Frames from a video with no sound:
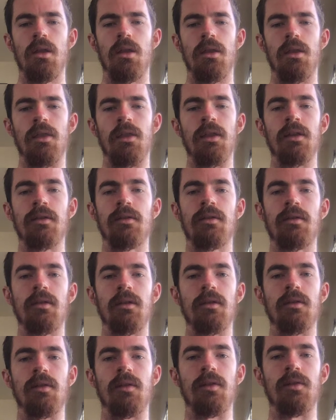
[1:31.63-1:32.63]
This
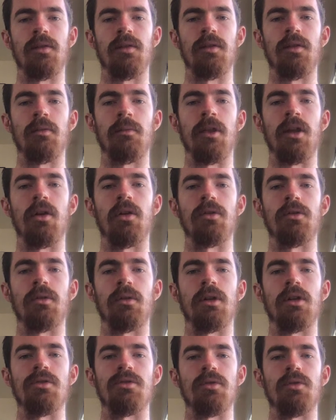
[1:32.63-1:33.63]
is the system that also
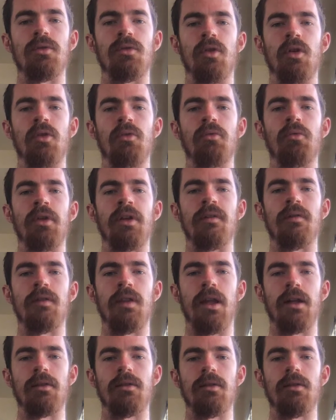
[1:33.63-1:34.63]
controls our
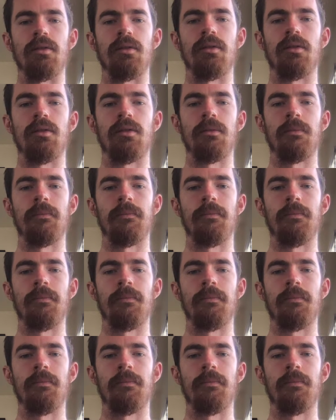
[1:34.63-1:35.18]
reflexes.